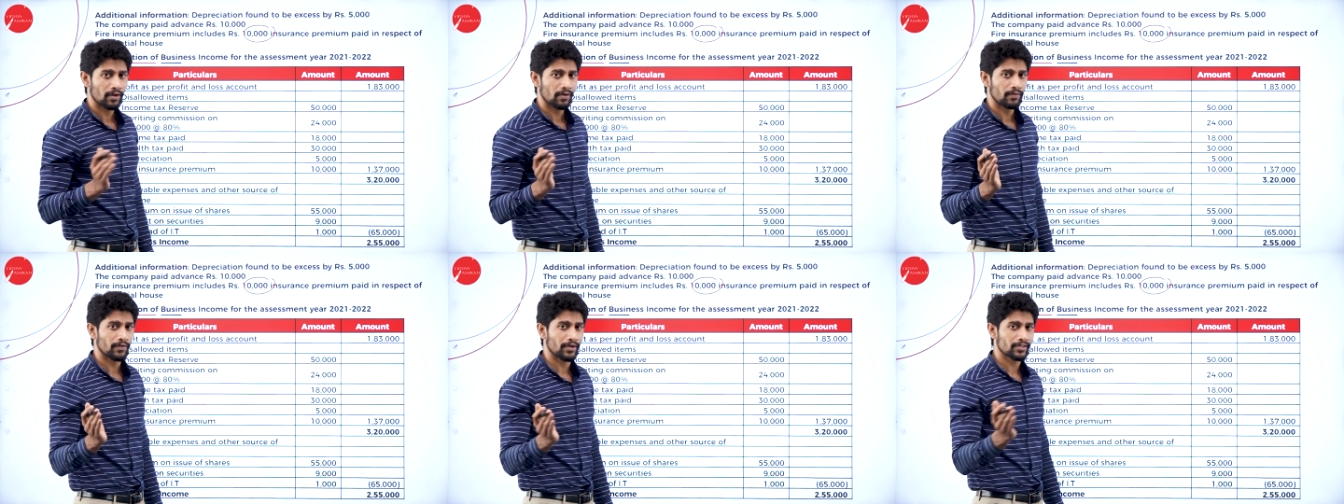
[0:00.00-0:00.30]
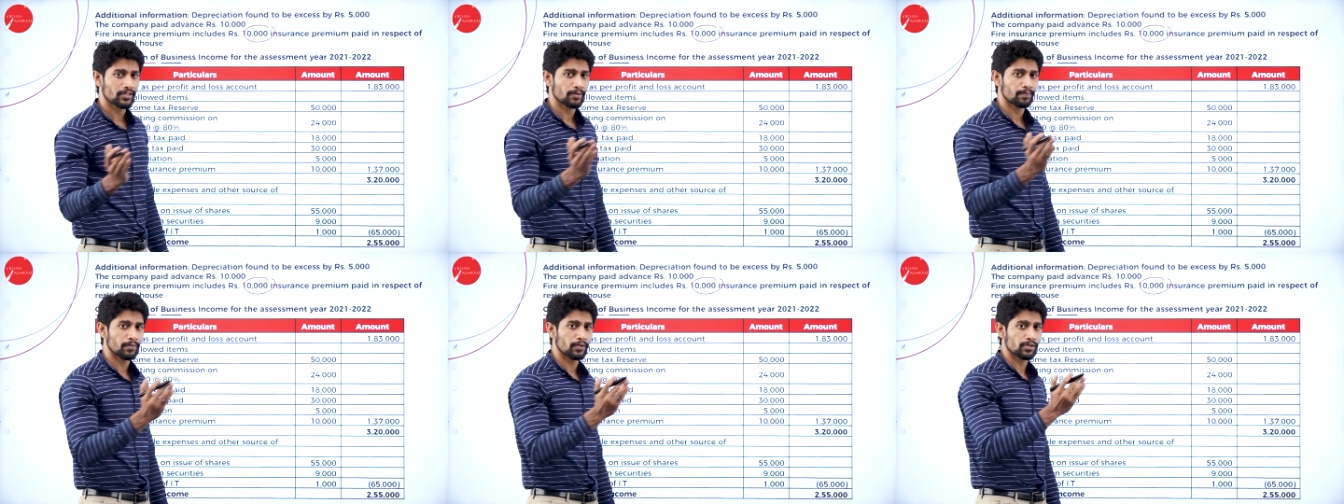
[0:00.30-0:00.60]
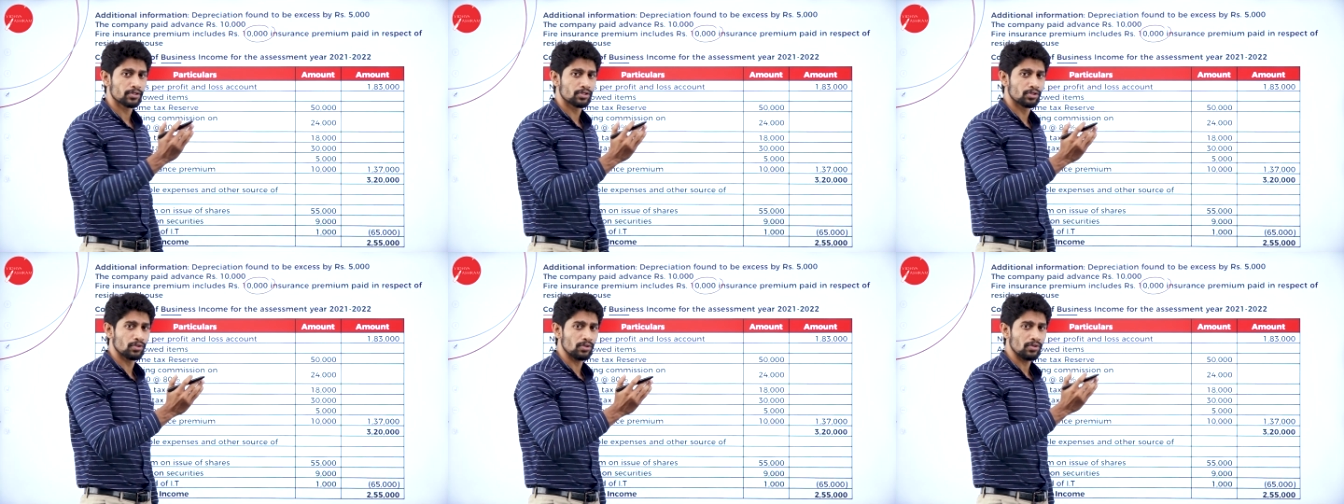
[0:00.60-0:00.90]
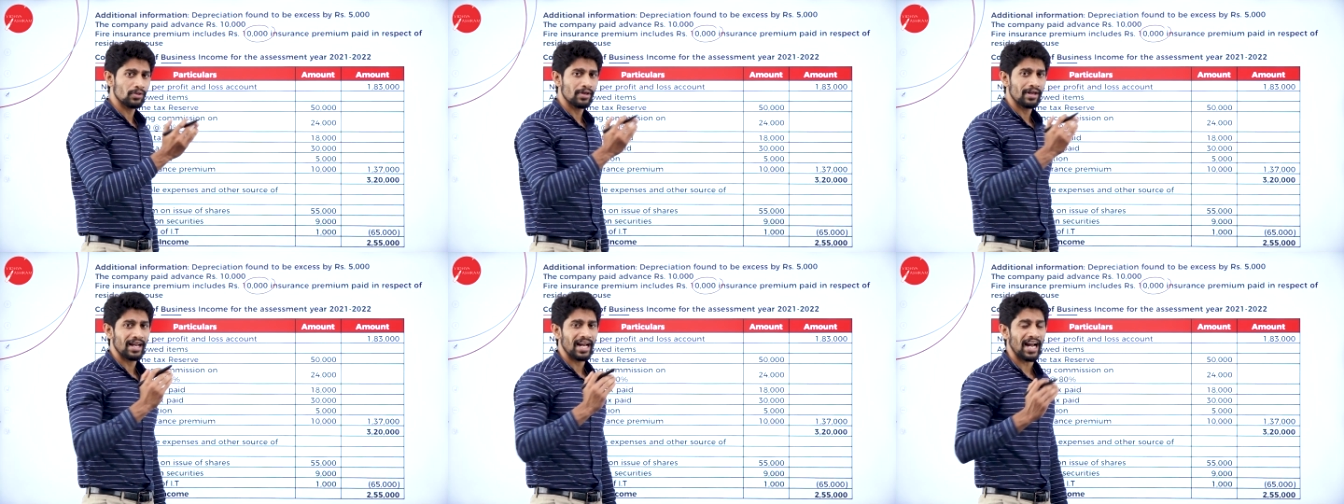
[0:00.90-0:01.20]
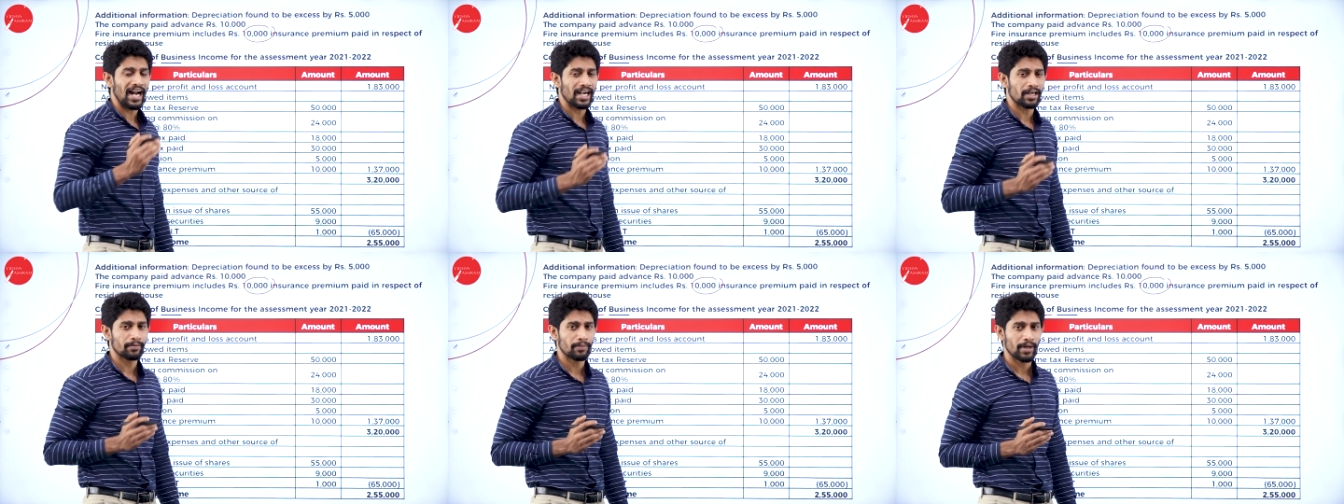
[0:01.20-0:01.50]
We are supposed to
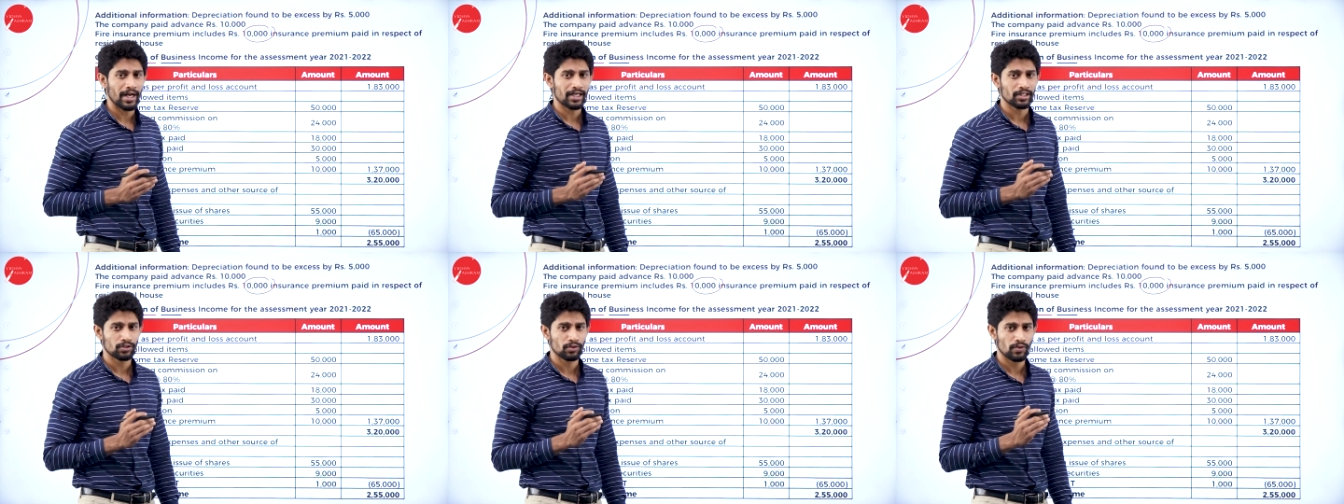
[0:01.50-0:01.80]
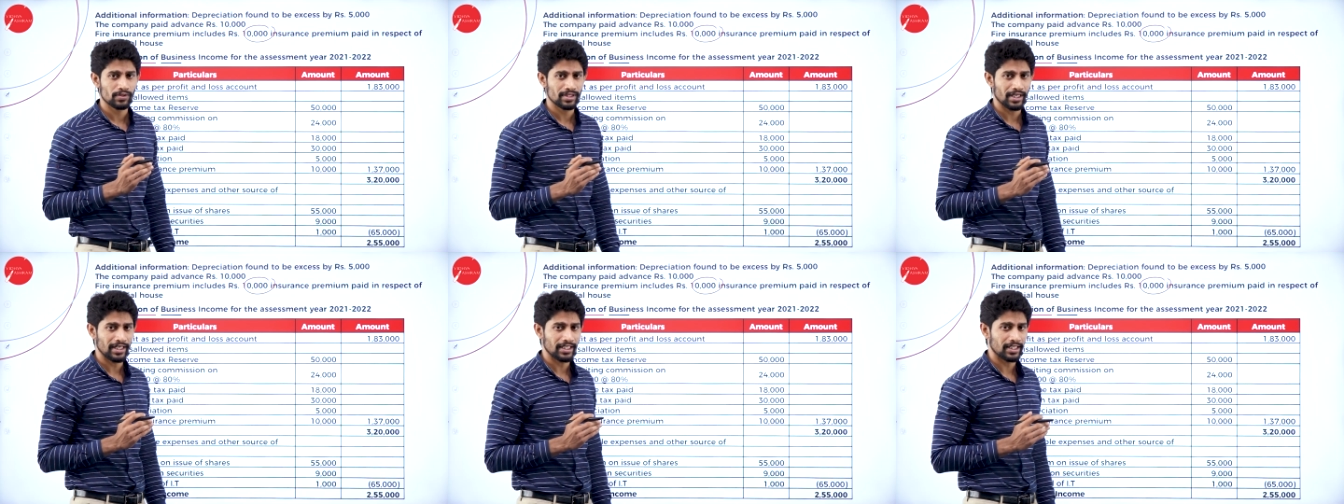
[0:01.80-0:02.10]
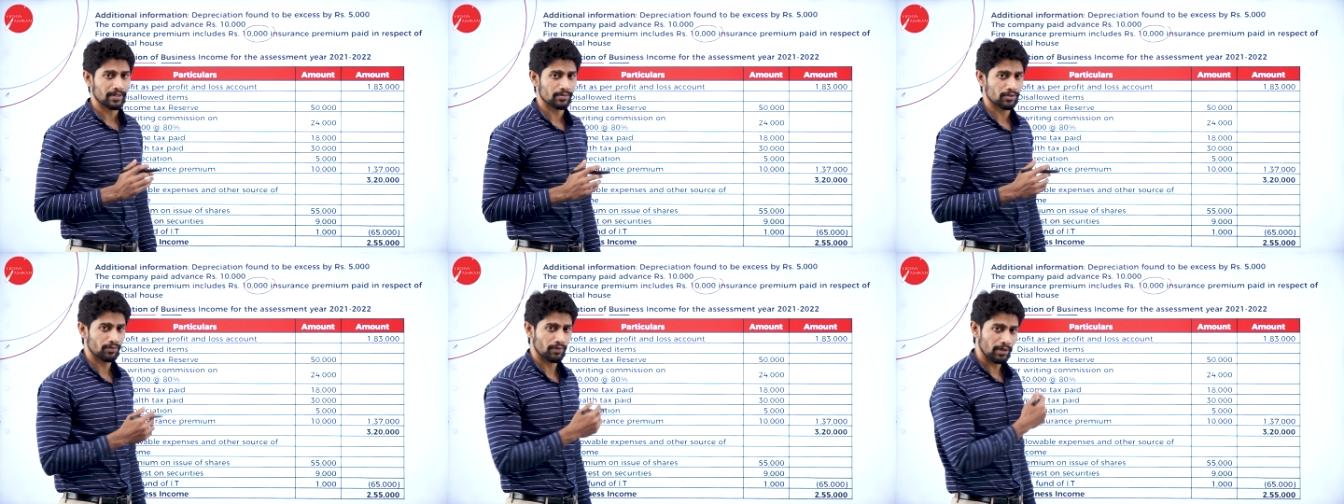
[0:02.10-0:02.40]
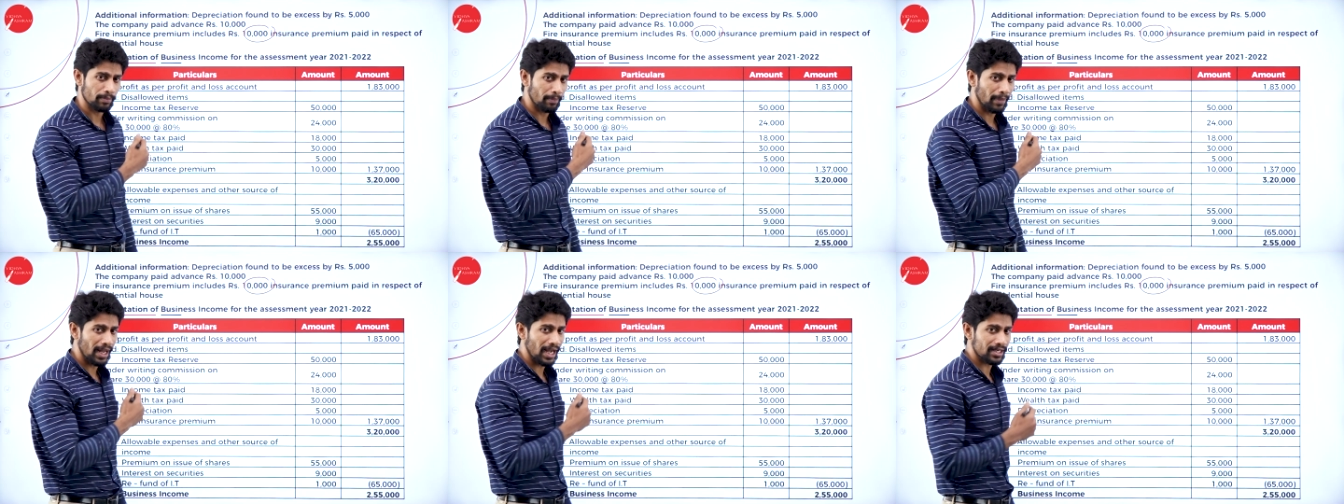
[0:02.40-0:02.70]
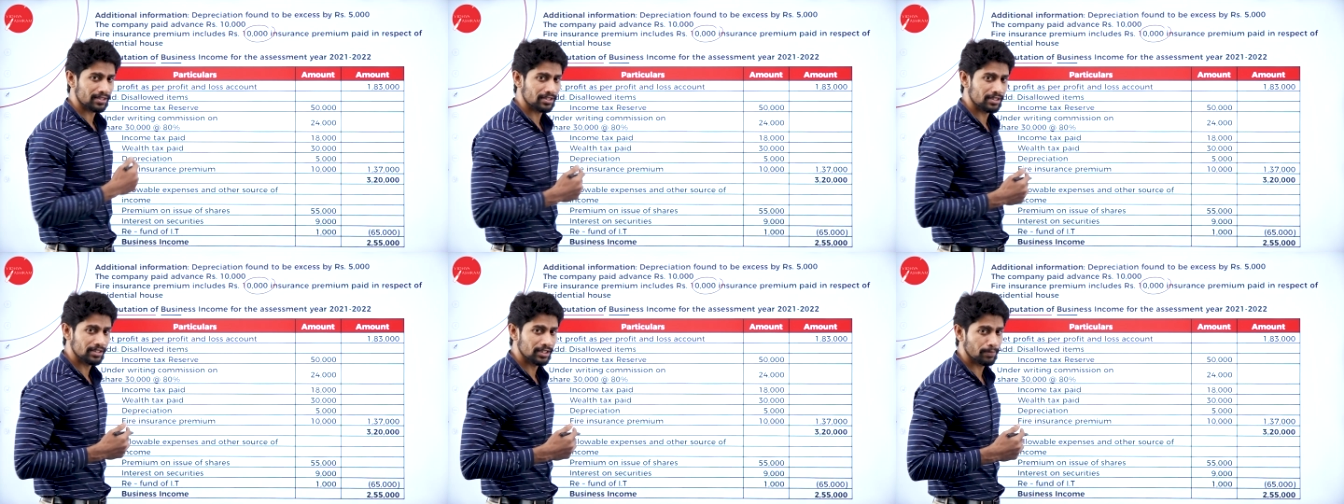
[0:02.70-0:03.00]
add back those items. We
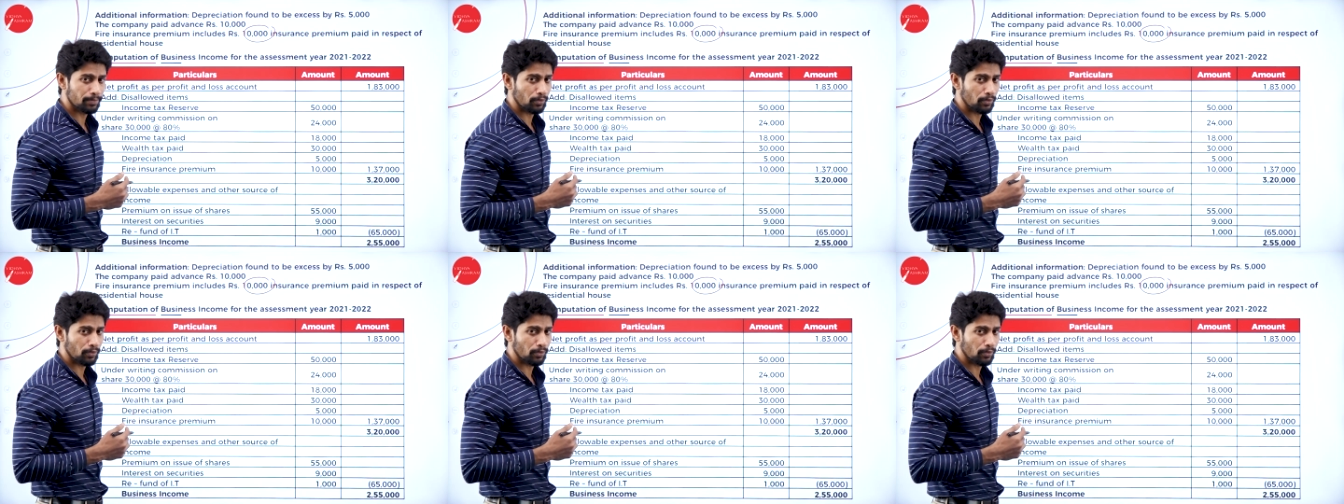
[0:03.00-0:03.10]
marked in the